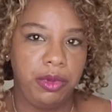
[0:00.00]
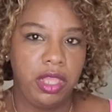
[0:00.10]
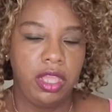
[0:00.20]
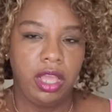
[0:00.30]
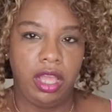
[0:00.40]

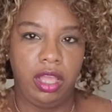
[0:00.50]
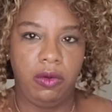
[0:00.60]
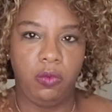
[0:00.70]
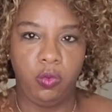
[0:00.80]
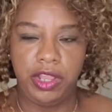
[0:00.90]
with
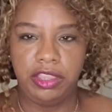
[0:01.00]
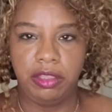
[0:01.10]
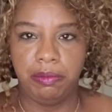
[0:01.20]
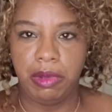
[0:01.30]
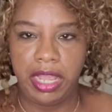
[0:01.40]

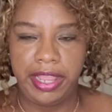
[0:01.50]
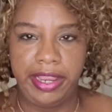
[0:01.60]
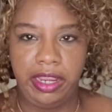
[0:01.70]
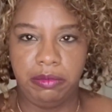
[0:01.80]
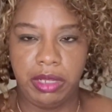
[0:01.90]
my
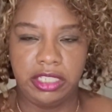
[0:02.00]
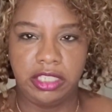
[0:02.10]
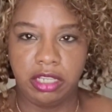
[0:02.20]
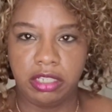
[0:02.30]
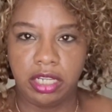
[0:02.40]
sucking